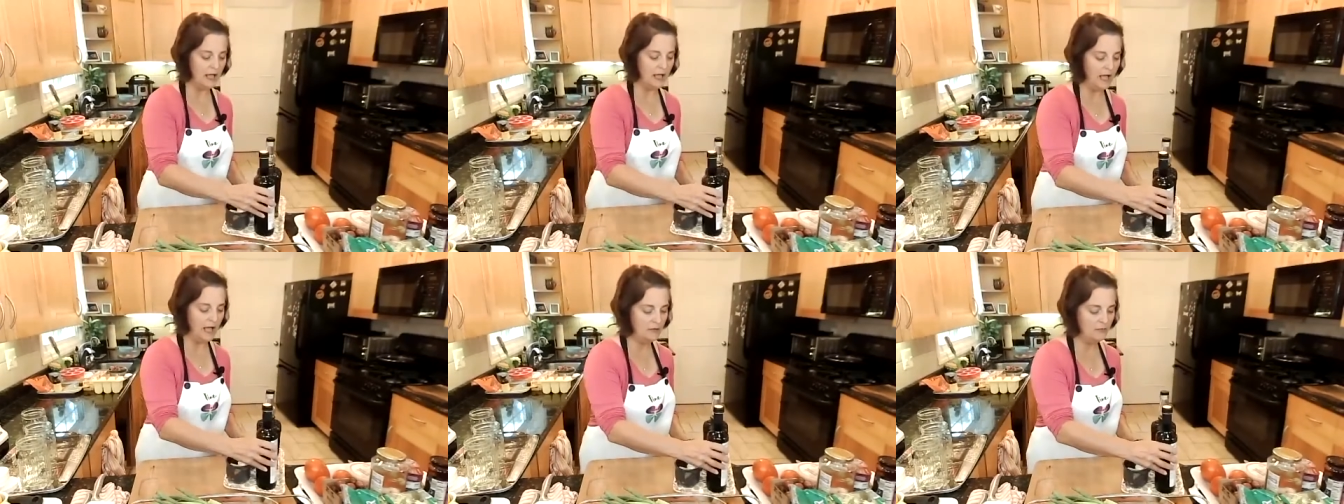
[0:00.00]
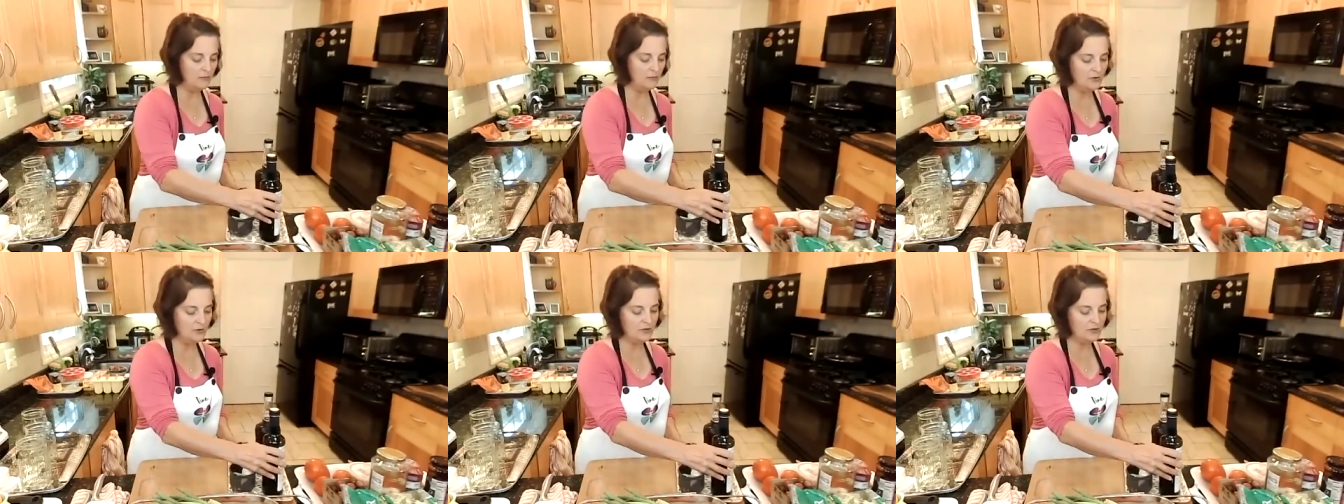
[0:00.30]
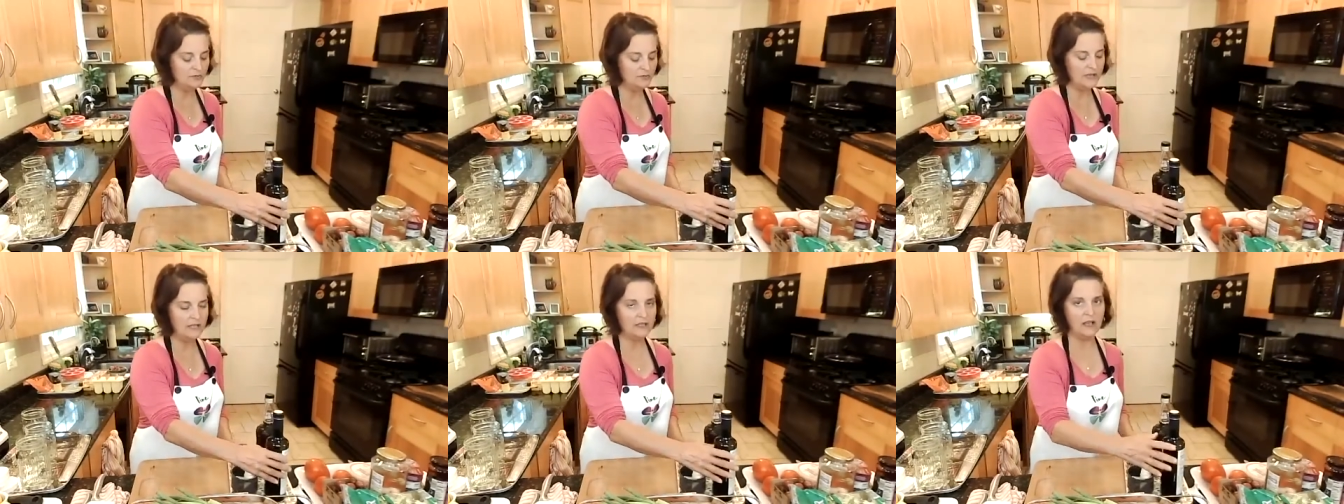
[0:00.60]
I'm going
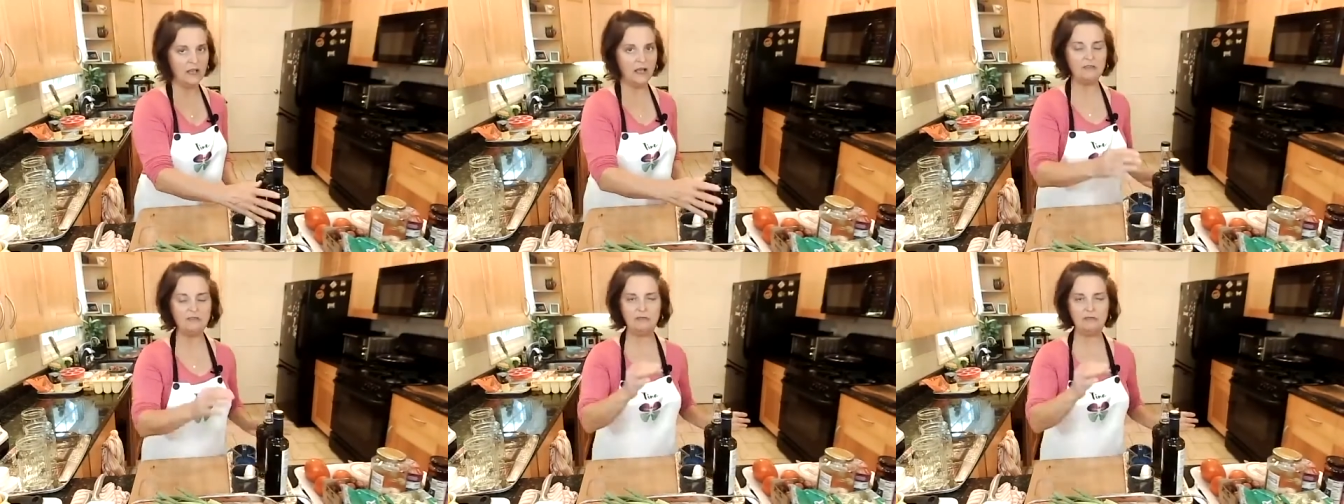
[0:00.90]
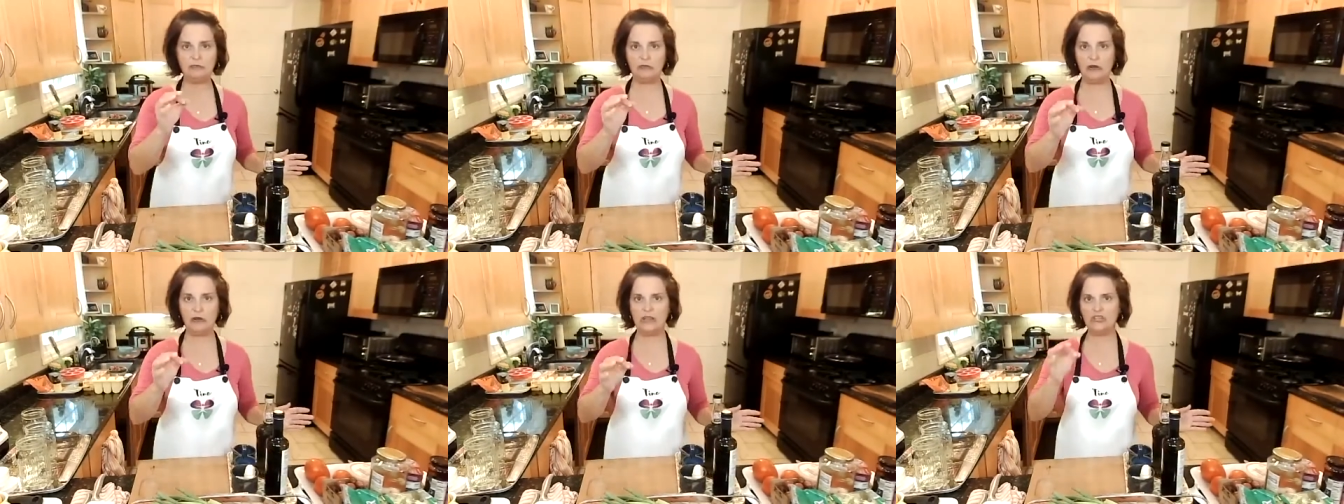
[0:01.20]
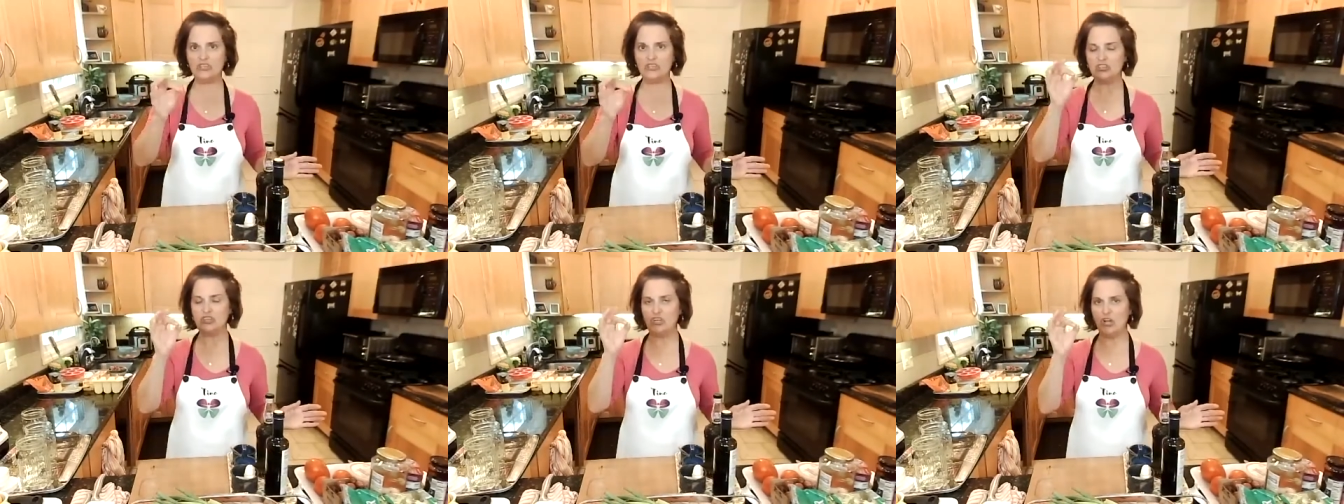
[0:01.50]
to make a
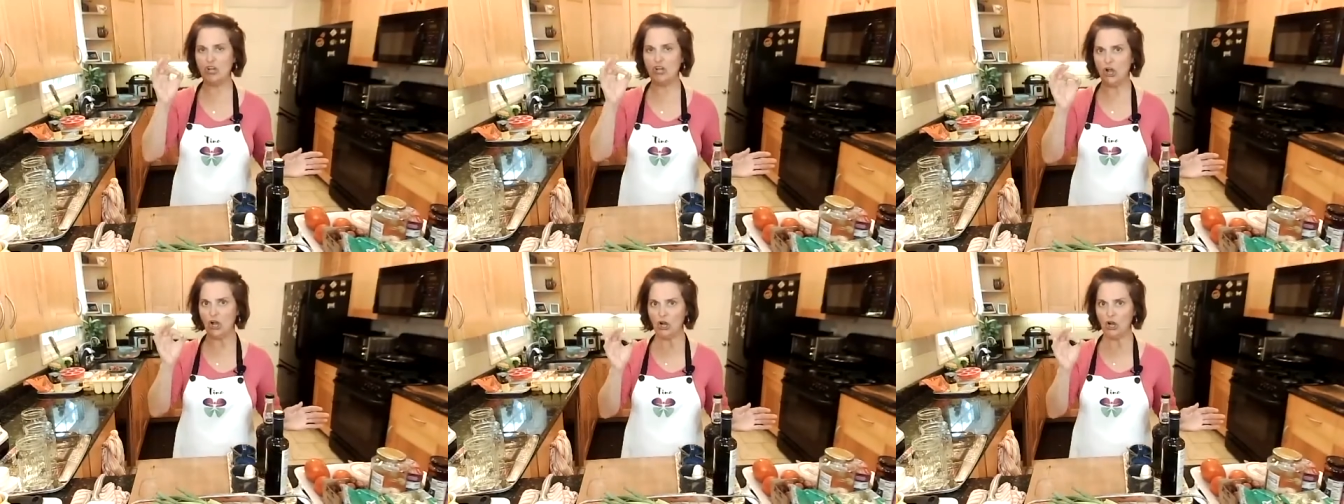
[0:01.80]
fresh